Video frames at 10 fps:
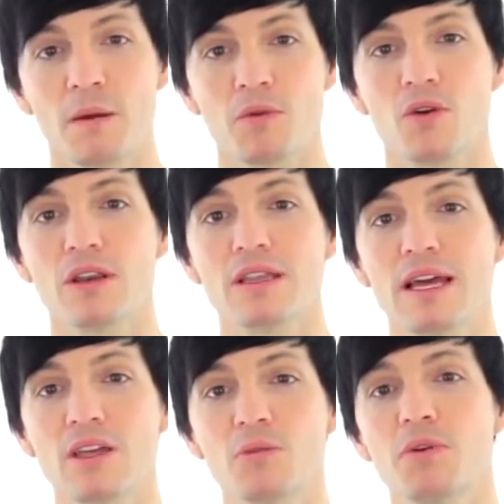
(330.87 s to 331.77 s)
I'm going to
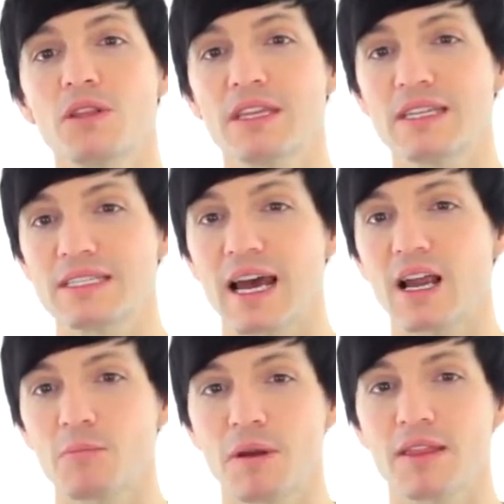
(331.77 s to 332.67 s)
let you put the
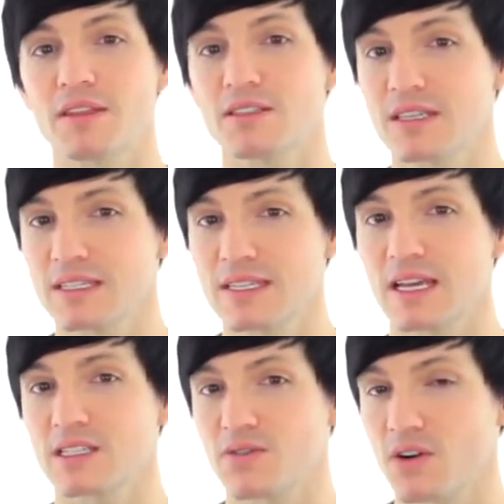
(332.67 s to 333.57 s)
entire method to the
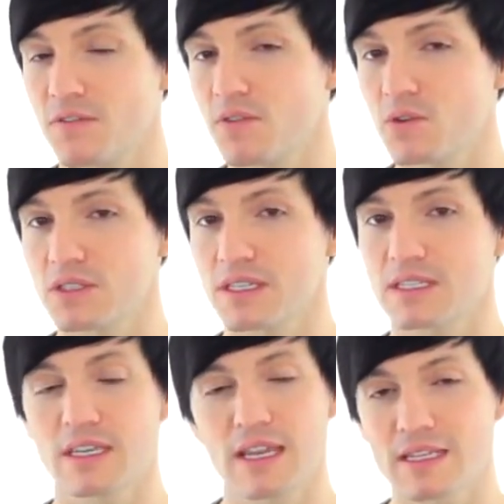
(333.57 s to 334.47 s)
test for a full
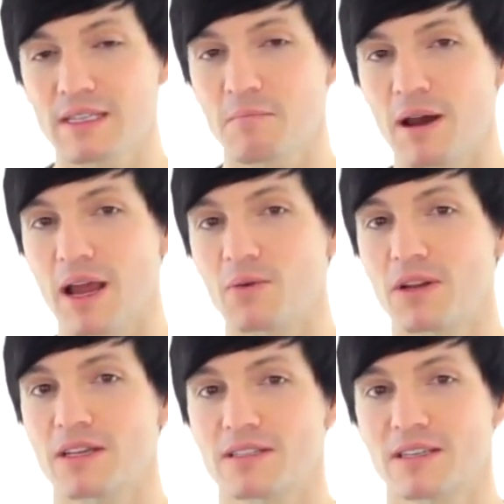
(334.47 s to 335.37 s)
60 days at my
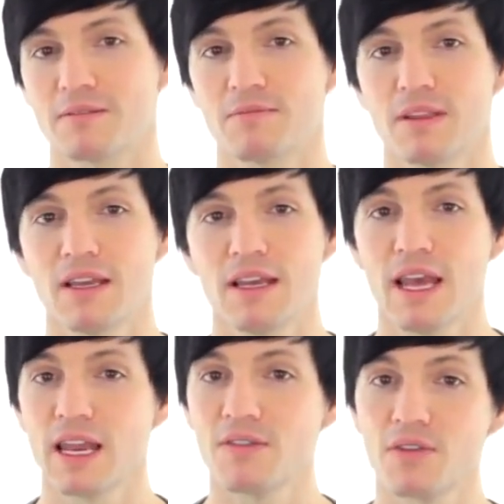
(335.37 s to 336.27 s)
risk.
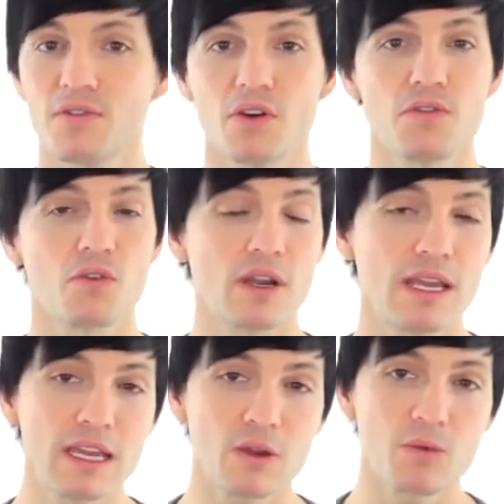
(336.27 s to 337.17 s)
And if you feel for
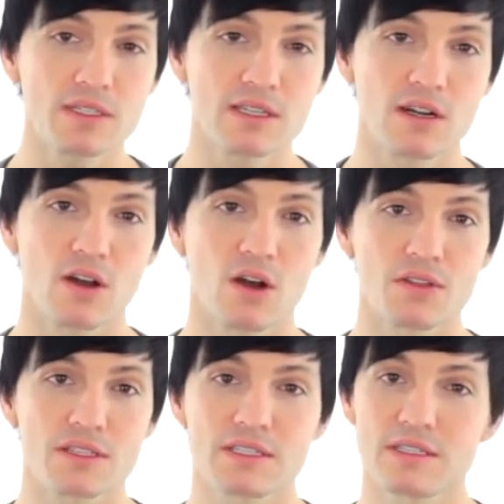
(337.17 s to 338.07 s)
any reason at all
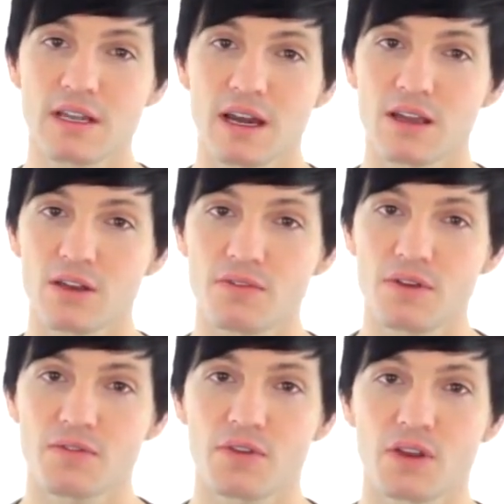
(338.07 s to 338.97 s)
this is not a good
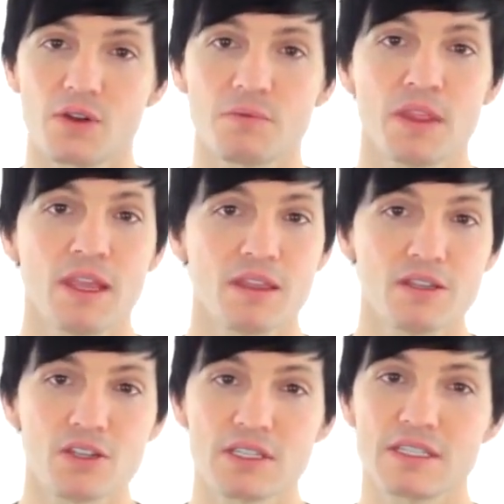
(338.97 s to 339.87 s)
fit for you,
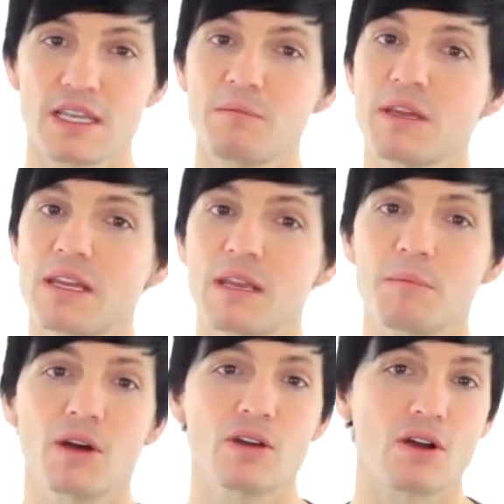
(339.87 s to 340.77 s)
then just send me an
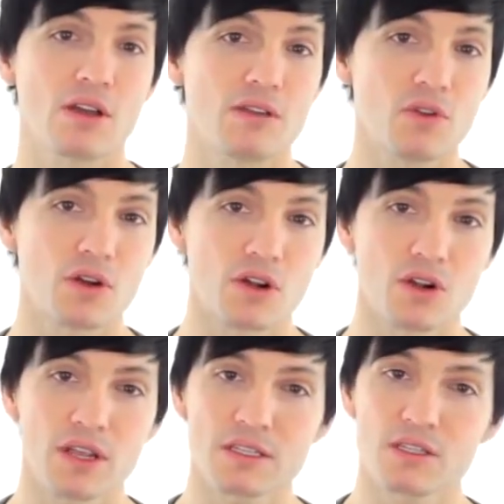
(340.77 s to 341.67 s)
email and I'll give you a
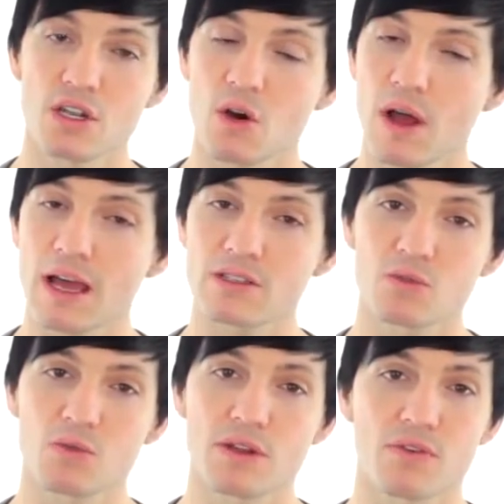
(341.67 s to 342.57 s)
courteous,
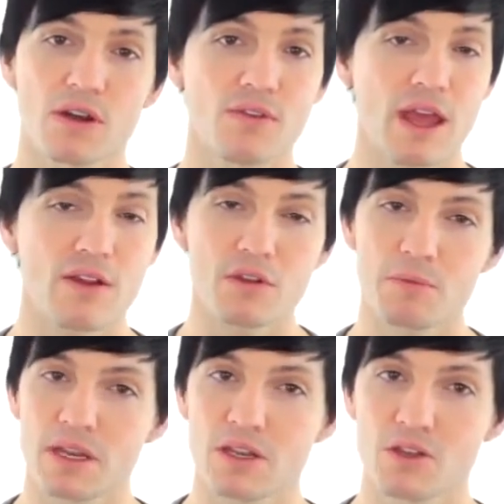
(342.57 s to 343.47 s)
no-hassle refund of every
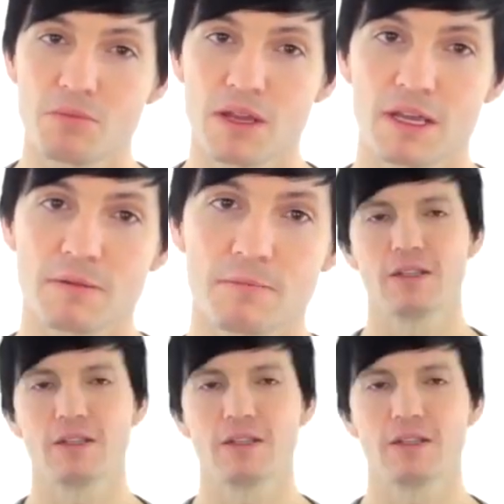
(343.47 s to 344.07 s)
penny you paid.